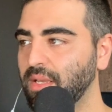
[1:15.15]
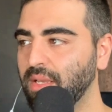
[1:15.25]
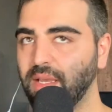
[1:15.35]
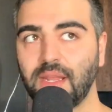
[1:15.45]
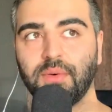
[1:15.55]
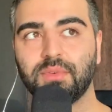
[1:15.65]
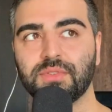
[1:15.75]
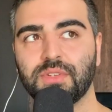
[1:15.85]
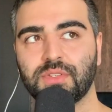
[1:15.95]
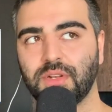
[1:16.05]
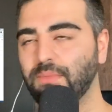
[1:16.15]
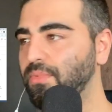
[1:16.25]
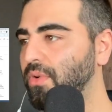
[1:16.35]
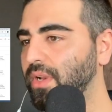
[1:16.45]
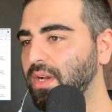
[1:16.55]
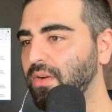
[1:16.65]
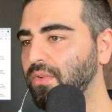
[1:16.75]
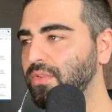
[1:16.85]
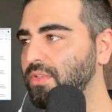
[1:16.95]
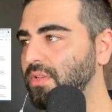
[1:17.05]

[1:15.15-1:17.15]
And I was just going to point out